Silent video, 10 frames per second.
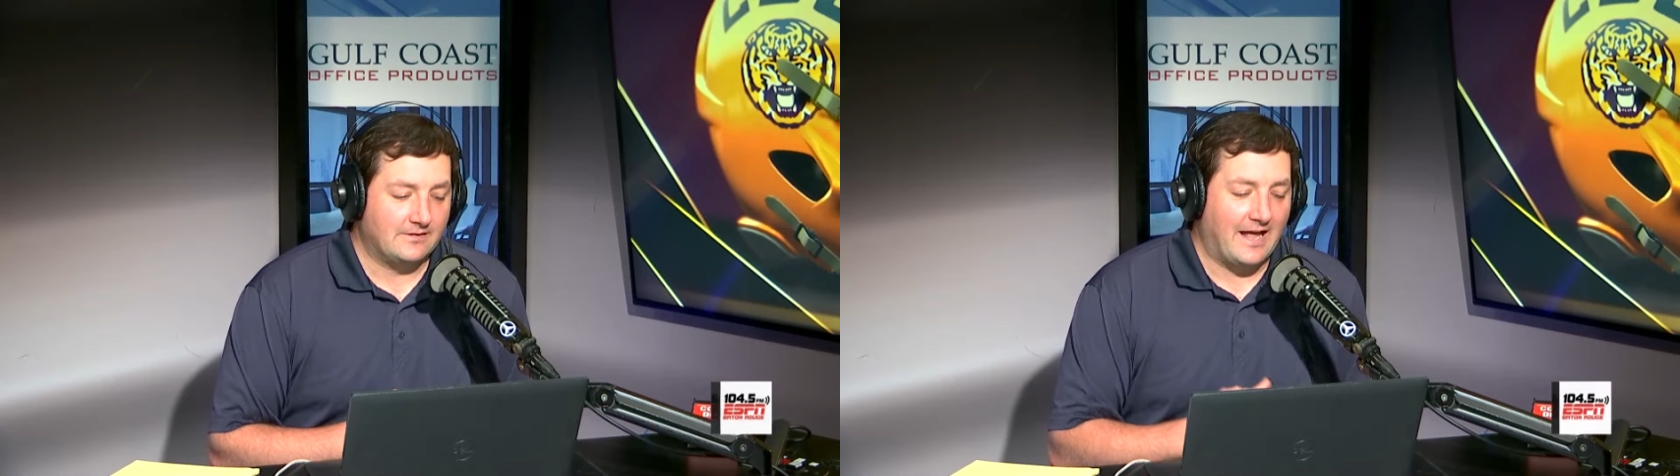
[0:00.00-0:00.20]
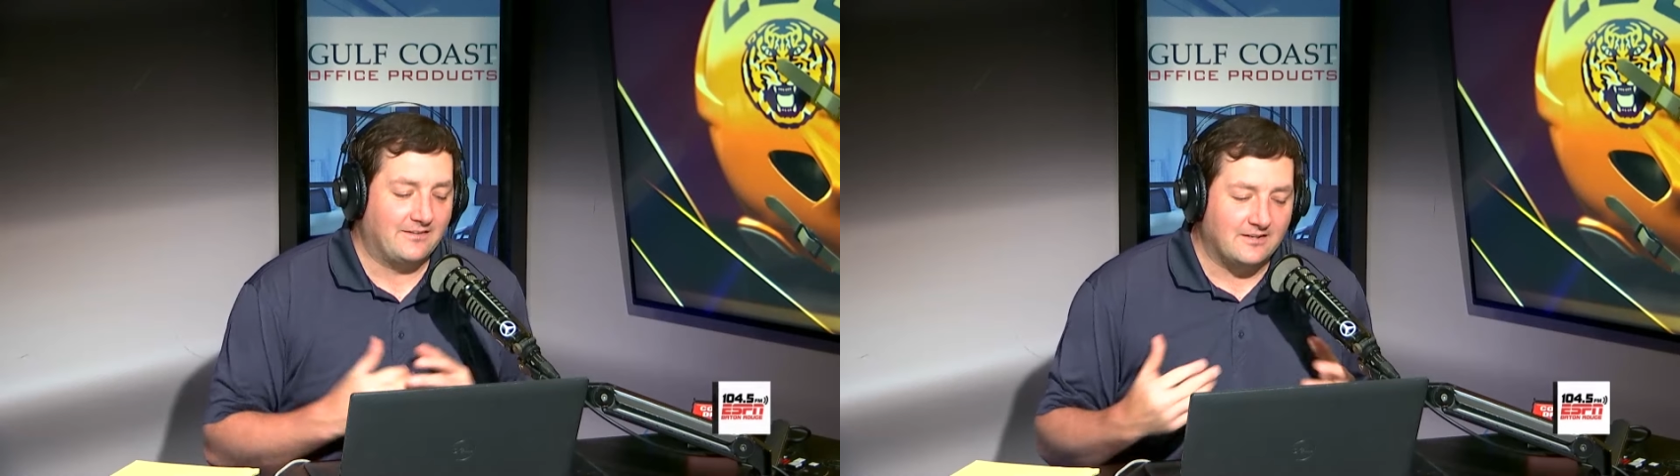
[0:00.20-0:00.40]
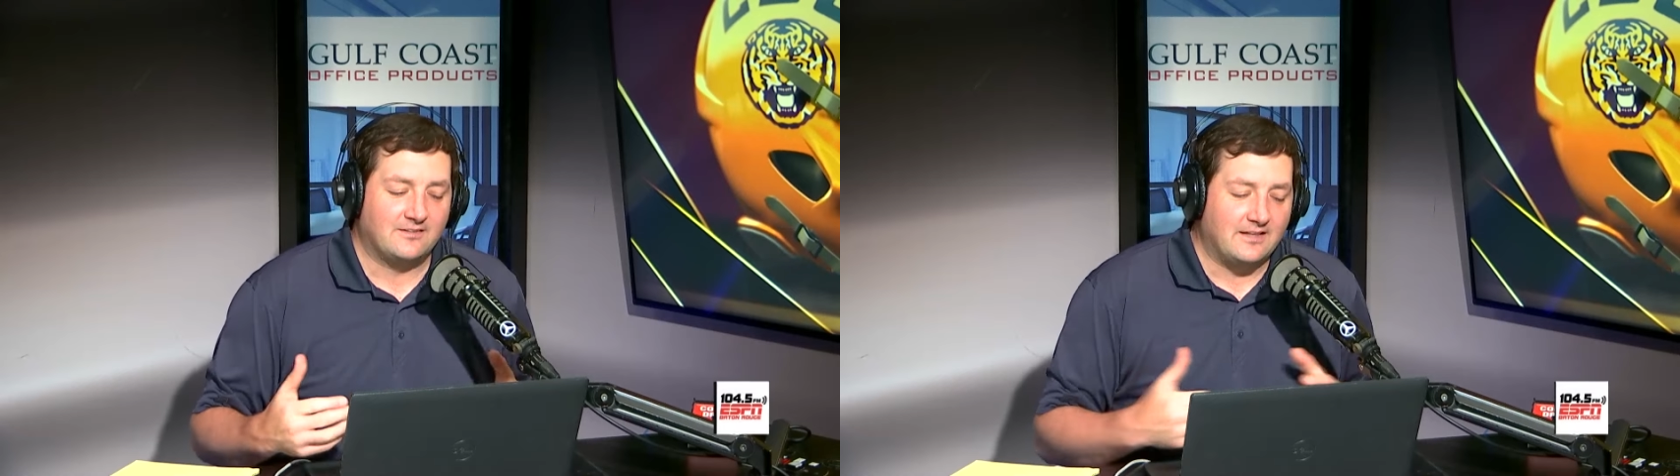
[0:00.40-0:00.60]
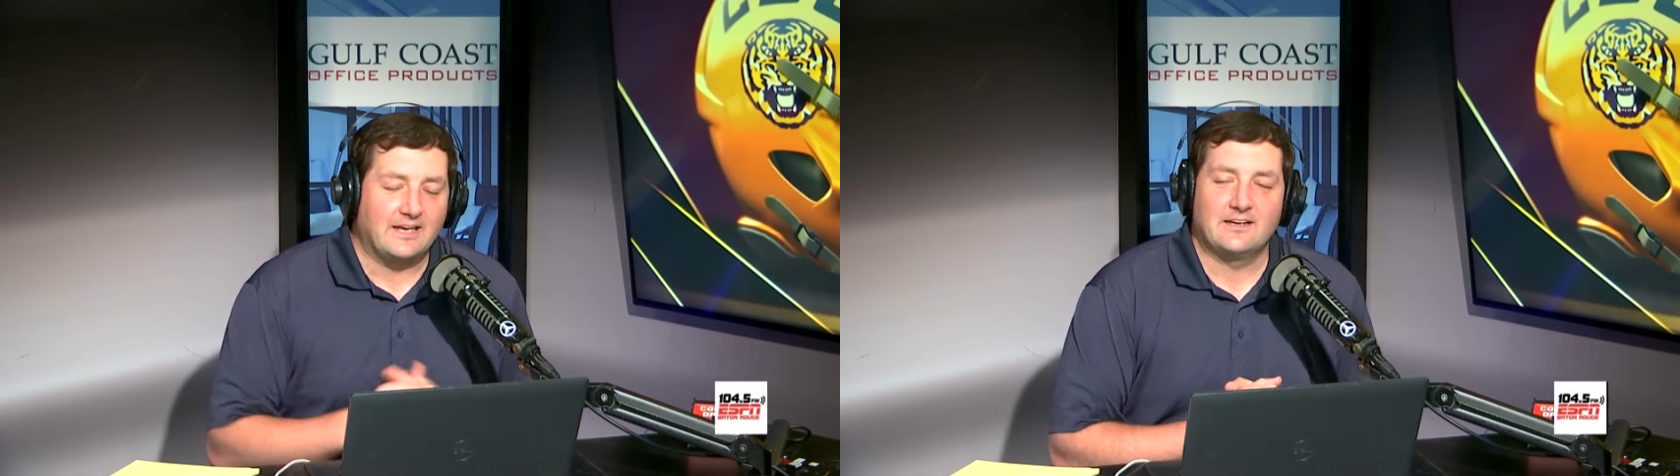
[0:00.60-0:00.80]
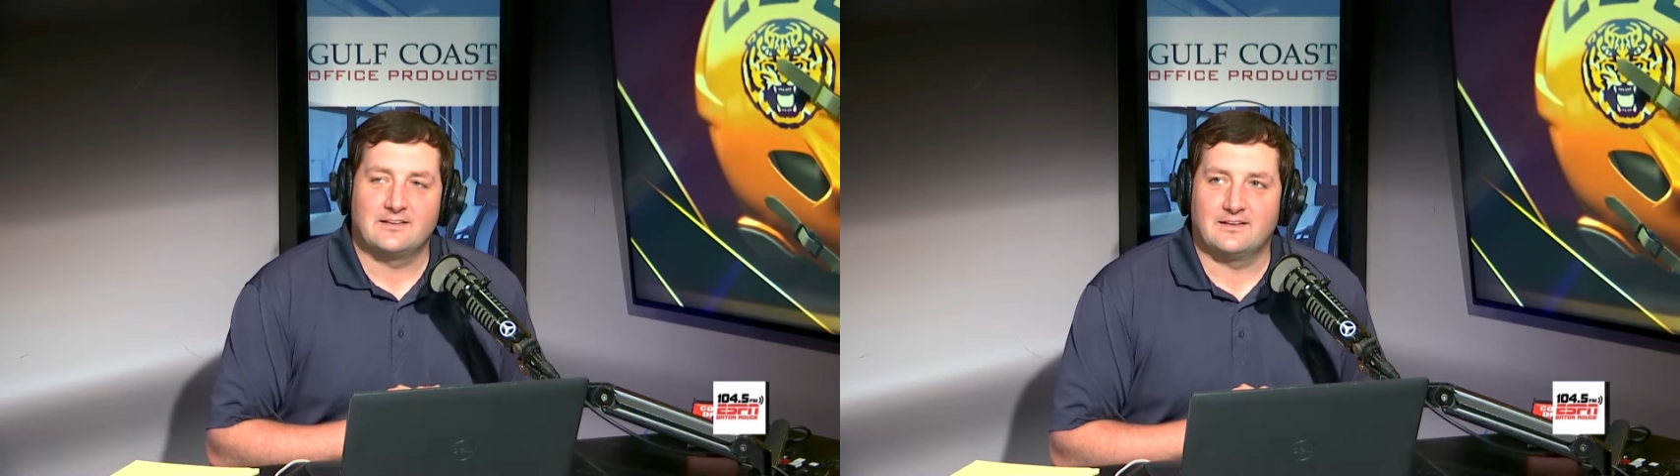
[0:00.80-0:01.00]
as this
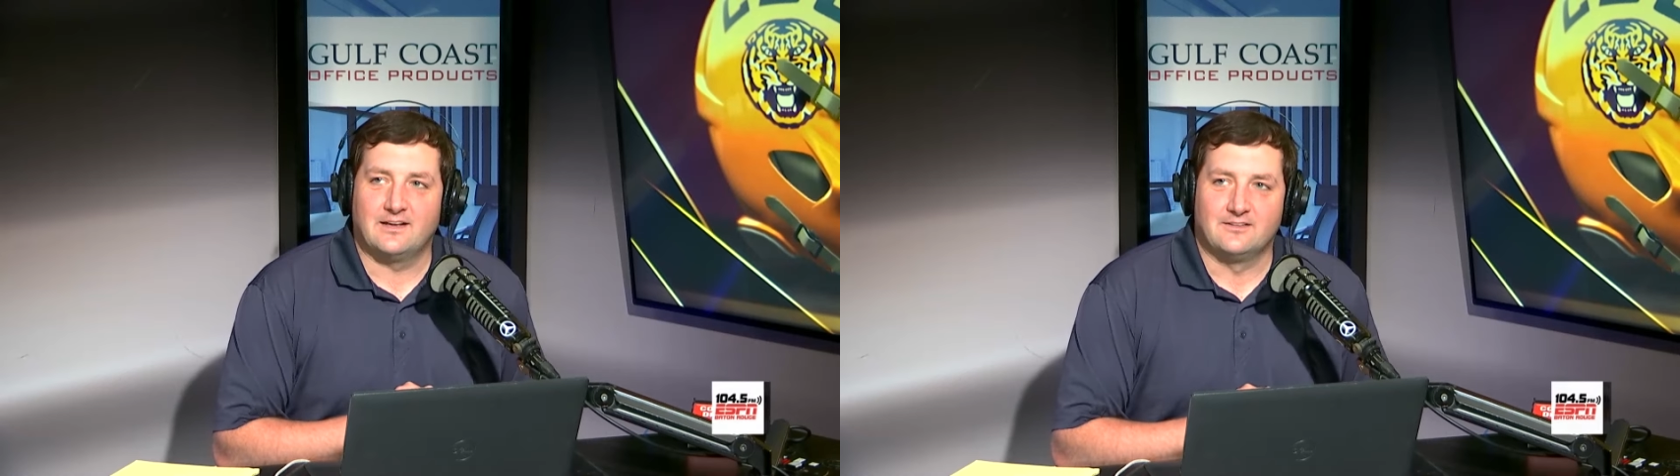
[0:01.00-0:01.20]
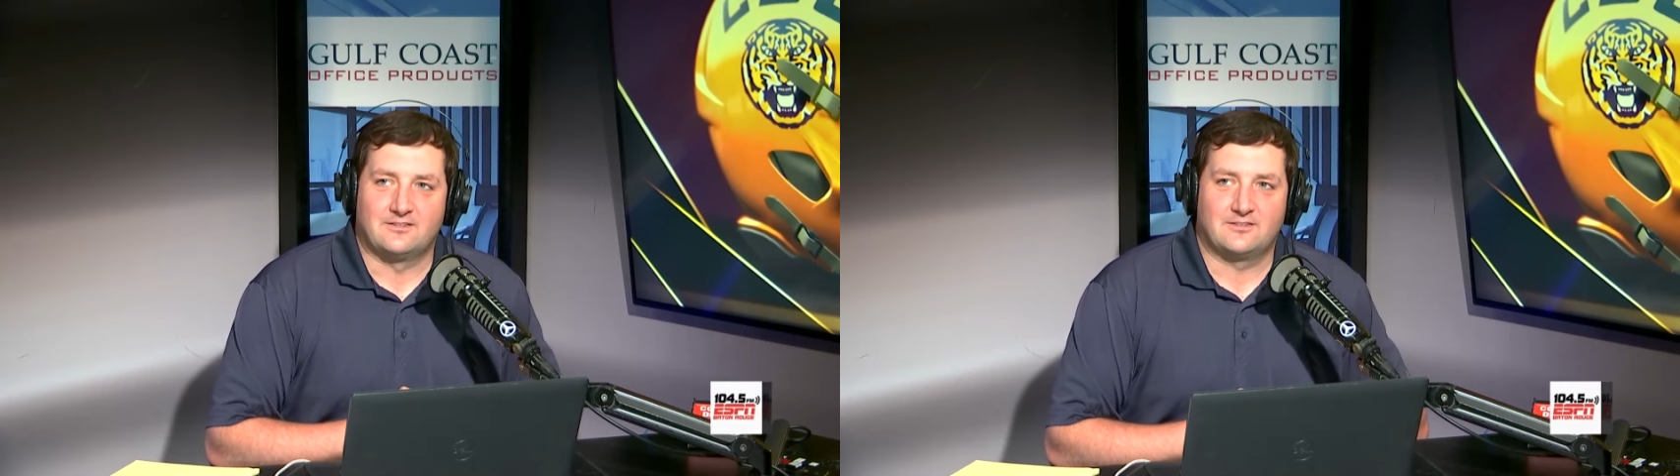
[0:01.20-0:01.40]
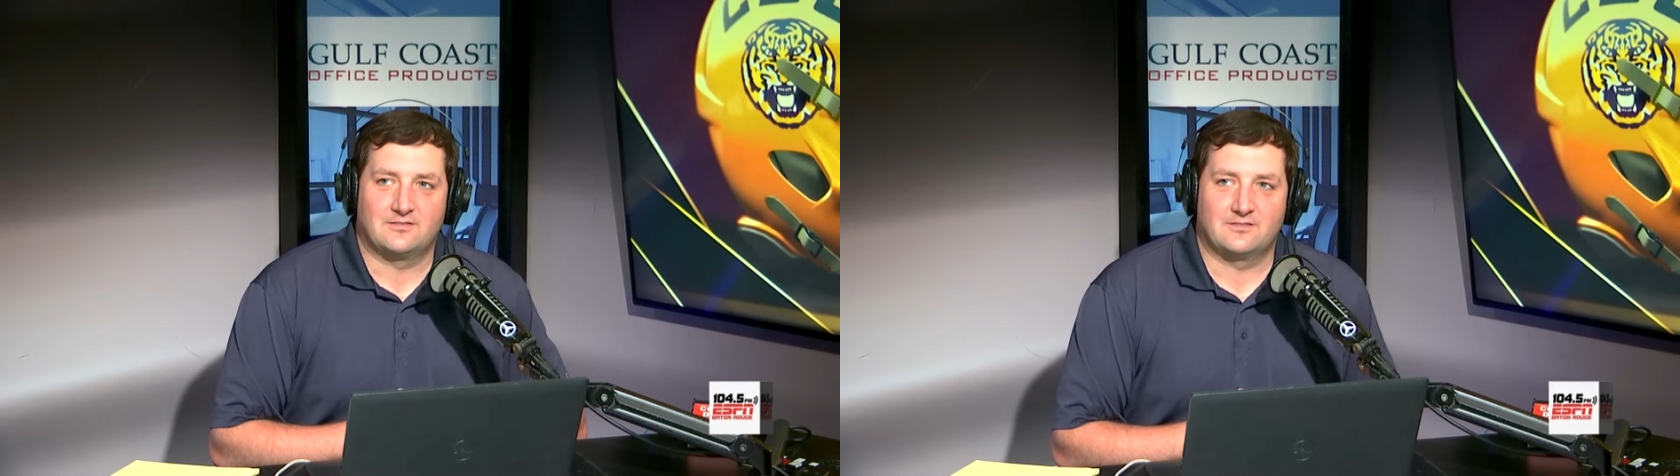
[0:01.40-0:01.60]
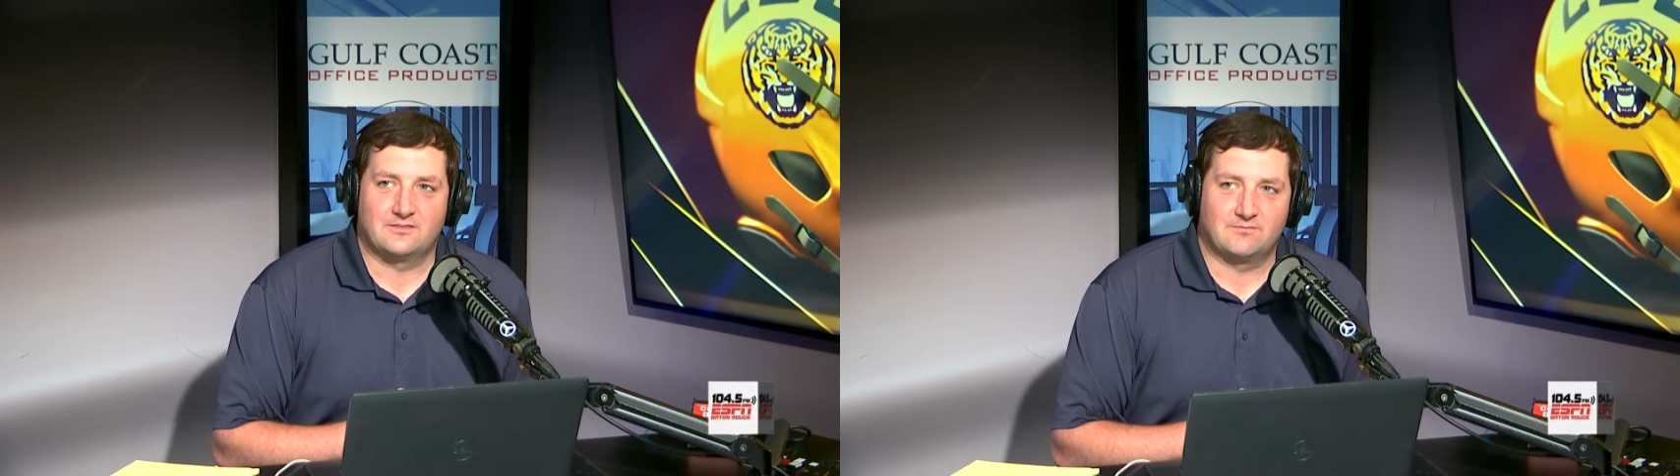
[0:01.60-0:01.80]
thing is